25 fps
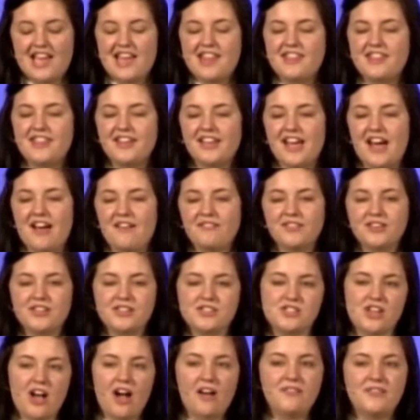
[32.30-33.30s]
The
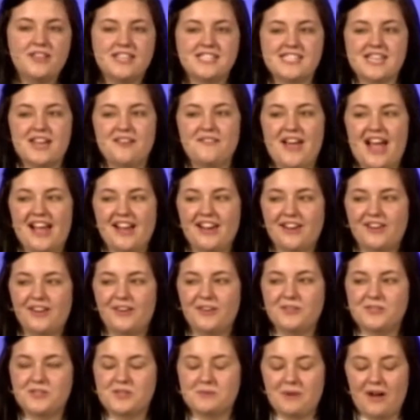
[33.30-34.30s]
Governor's Office of
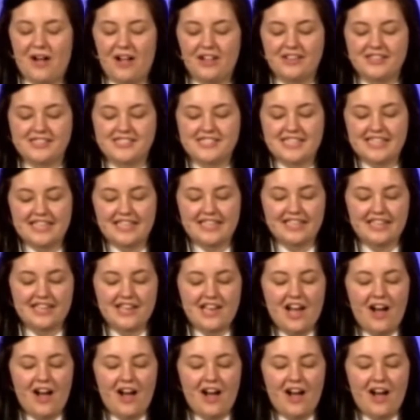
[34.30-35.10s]
Agriculture Policy,